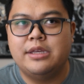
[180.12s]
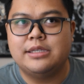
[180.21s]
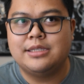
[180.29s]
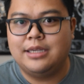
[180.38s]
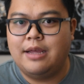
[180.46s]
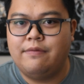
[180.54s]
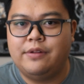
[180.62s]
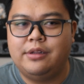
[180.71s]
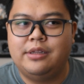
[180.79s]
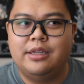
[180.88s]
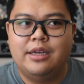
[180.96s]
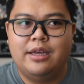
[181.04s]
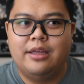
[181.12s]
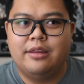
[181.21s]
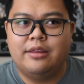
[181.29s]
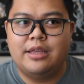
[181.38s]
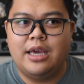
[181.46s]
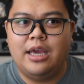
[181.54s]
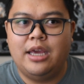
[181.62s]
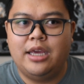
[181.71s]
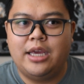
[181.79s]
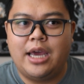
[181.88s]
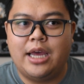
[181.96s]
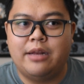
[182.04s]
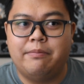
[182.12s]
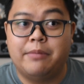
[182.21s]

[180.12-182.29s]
this level, they had